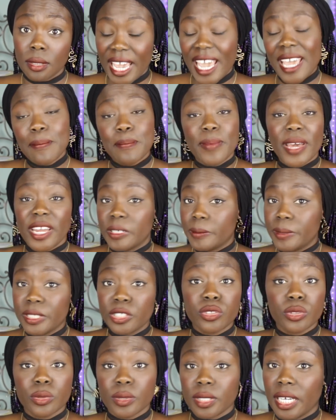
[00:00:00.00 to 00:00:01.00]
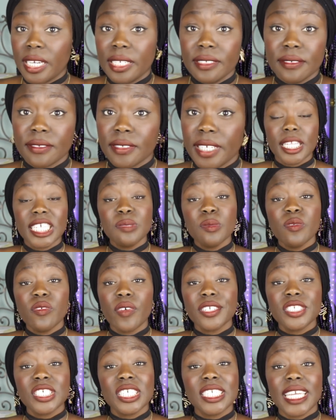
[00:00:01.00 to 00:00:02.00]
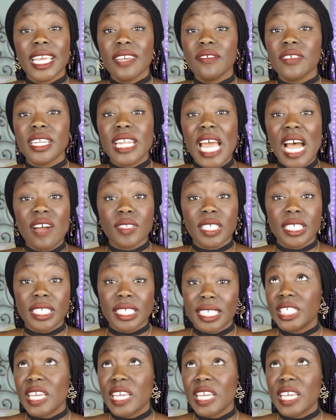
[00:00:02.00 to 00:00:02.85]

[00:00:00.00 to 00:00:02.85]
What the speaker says: It better be true love. Let's move on to David and Evelyn.